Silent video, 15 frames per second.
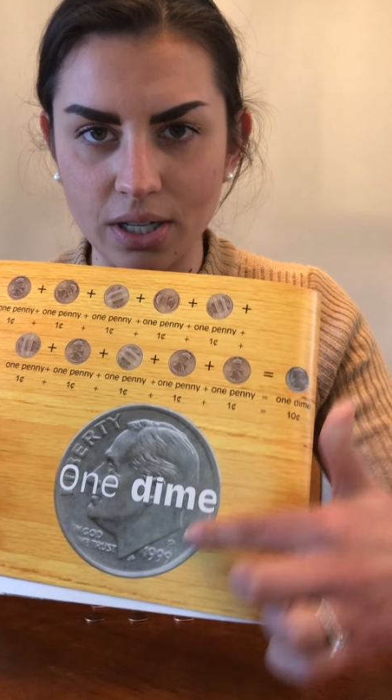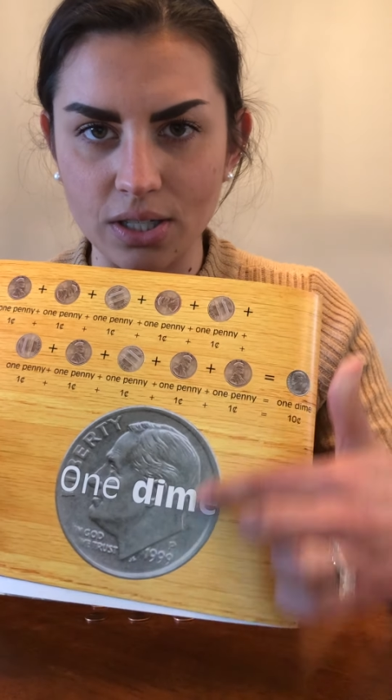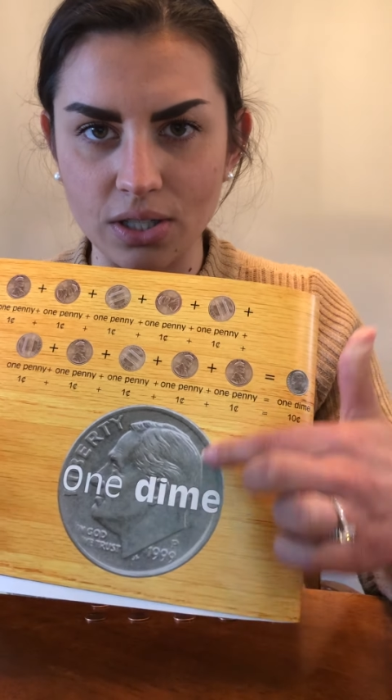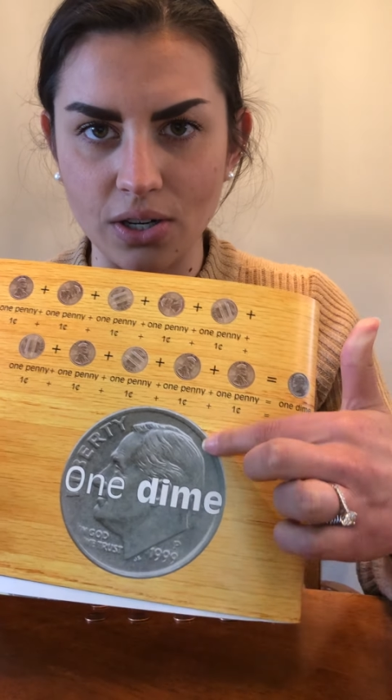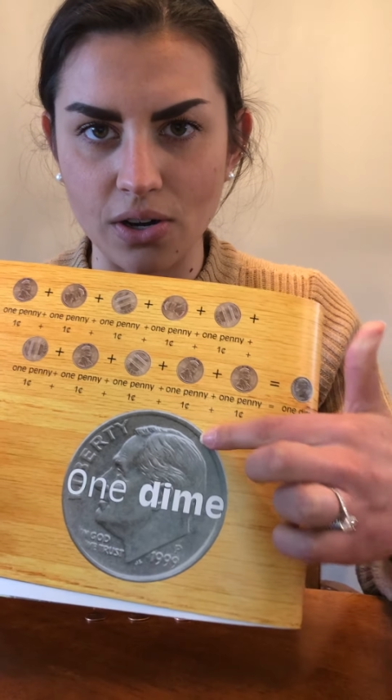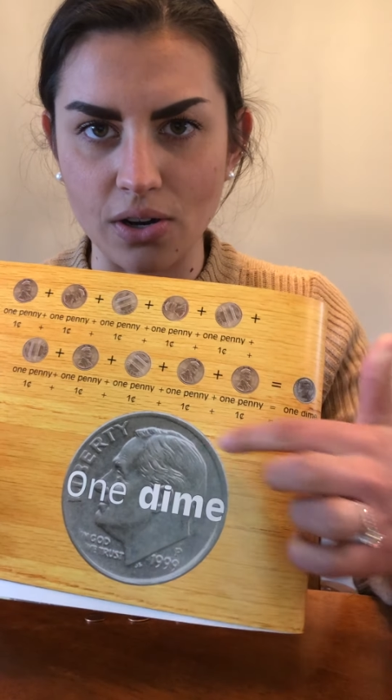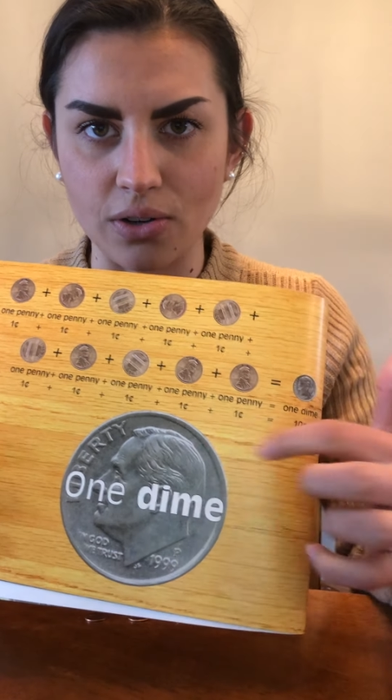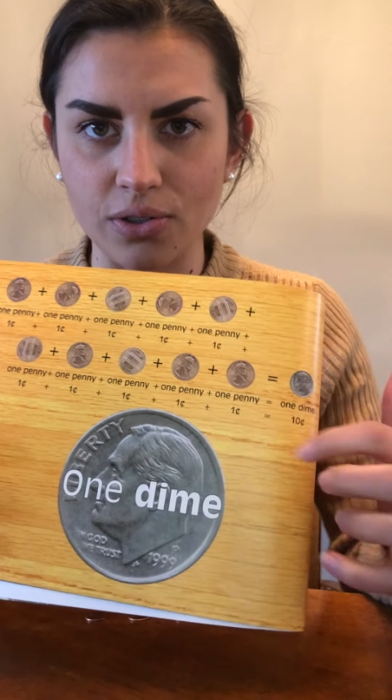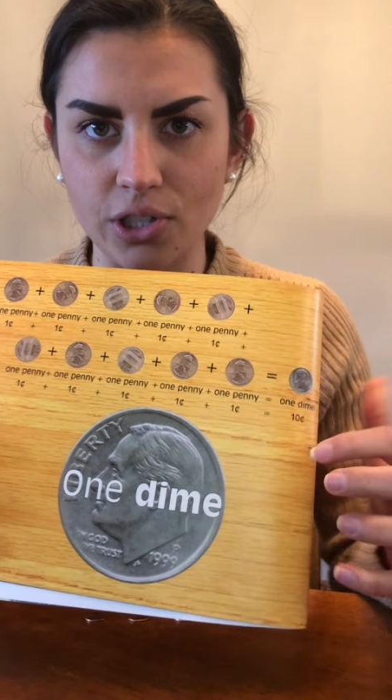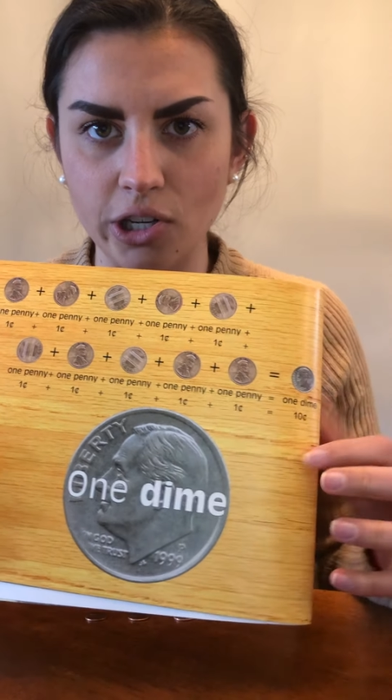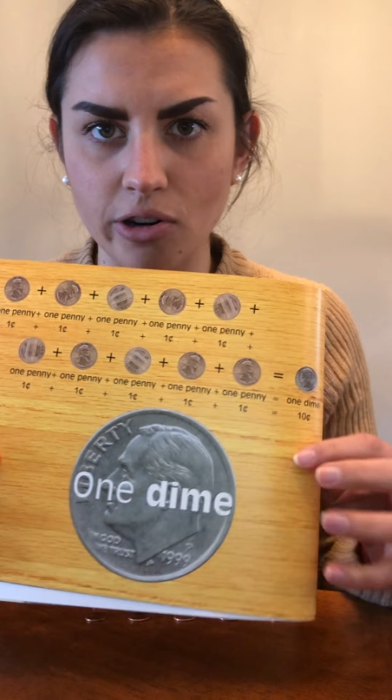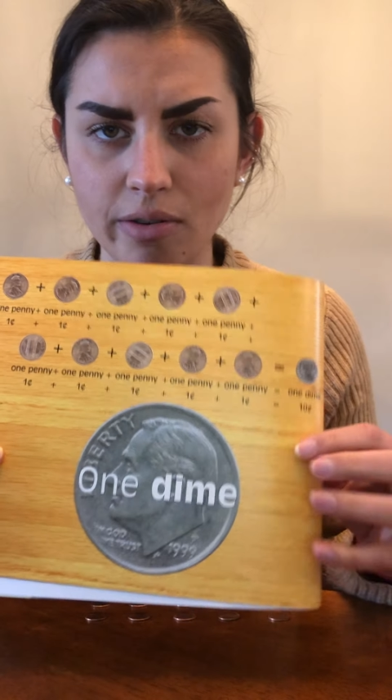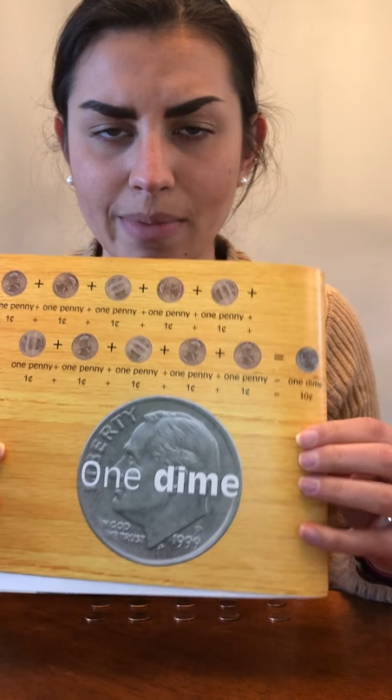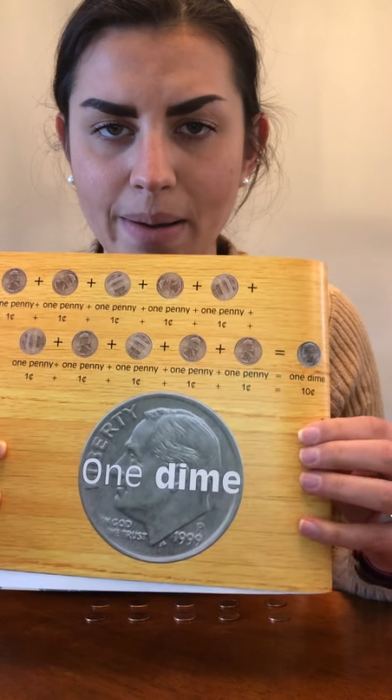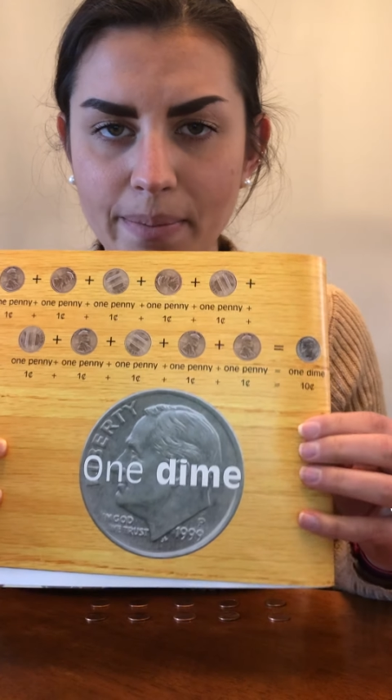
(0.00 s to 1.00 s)
is called? Do
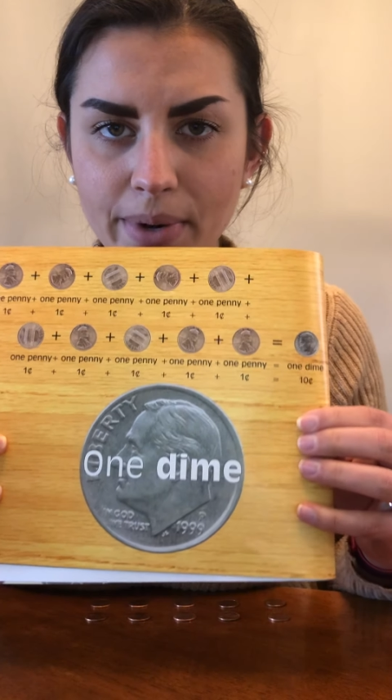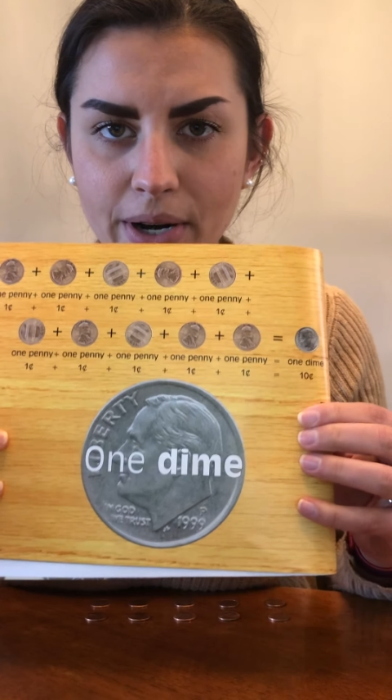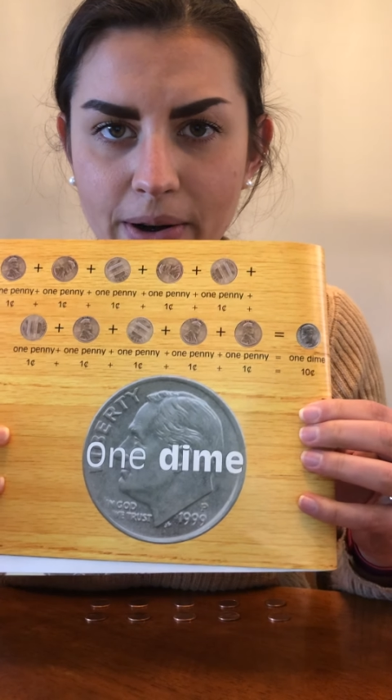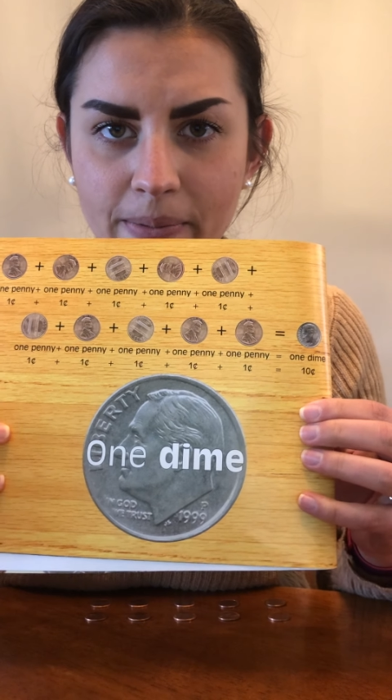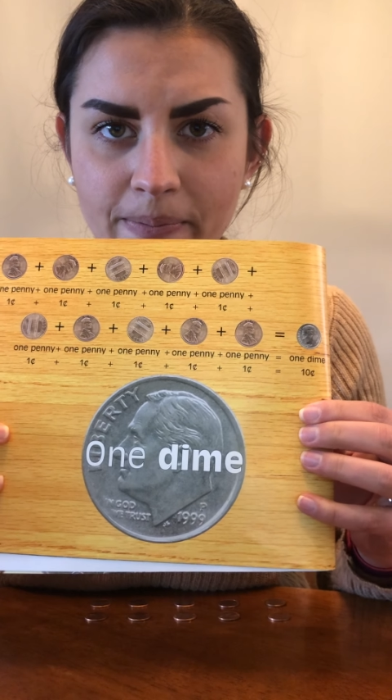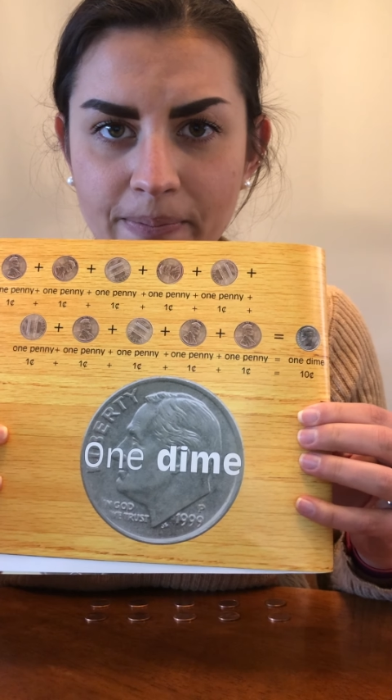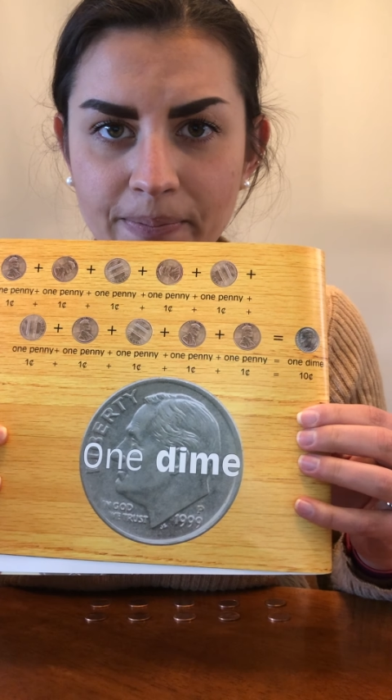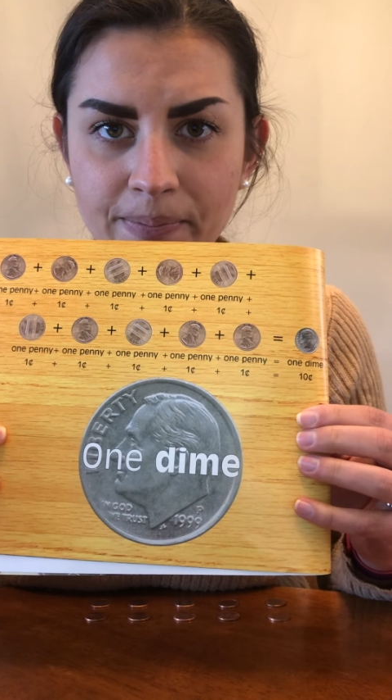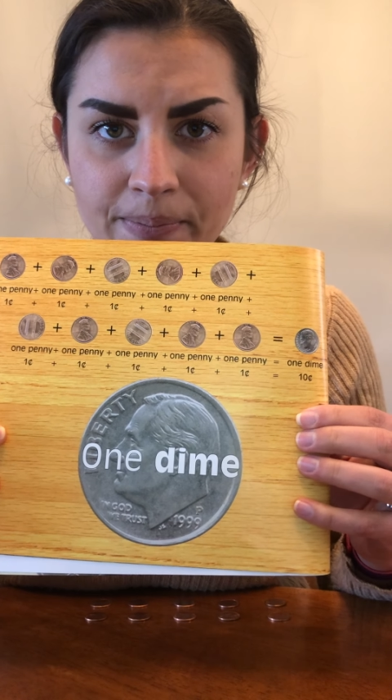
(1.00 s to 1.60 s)
you remember?